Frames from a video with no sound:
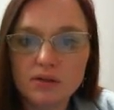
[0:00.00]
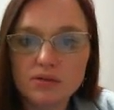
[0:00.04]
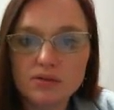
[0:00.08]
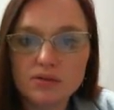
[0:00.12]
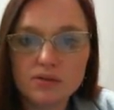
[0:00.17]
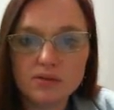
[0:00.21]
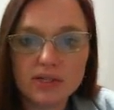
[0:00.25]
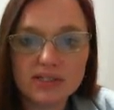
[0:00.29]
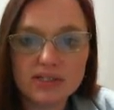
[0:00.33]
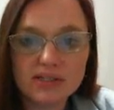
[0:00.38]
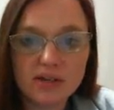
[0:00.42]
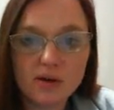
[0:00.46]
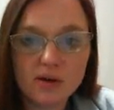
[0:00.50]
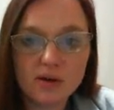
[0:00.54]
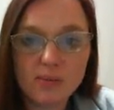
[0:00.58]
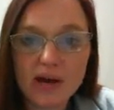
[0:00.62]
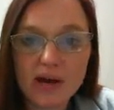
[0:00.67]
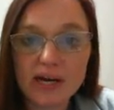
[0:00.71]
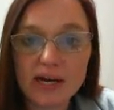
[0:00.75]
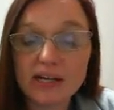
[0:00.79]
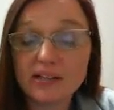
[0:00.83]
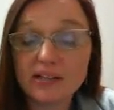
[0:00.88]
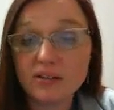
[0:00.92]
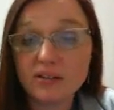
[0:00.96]
So let's go
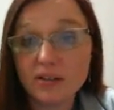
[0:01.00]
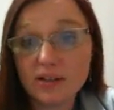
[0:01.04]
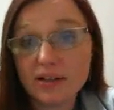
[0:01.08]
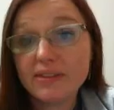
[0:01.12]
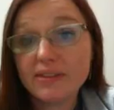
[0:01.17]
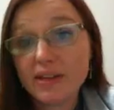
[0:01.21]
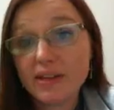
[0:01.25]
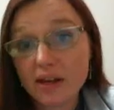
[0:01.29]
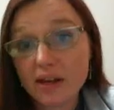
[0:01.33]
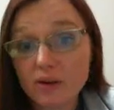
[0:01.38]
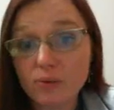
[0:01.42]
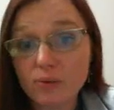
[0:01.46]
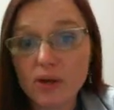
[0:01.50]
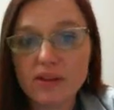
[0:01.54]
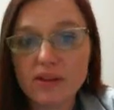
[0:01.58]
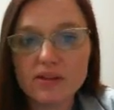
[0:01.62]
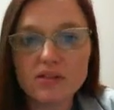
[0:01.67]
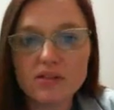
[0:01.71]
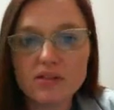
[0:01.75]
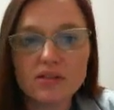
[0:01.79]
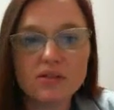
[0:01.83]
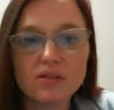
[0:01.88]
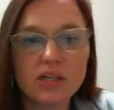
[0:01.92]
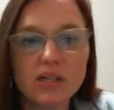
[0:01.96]
back and look at the other way
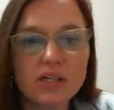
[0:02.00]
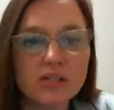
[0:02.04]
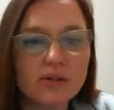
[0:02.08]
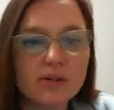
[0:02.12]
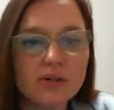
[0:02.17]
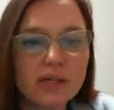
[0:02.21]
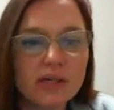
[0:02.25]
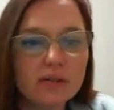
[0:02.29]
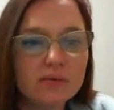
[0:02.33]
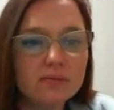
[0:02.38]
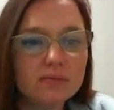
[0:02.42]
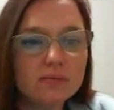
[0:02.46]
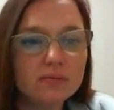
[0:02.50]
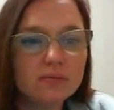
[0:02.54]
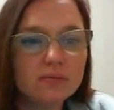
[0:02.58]
that you can do it.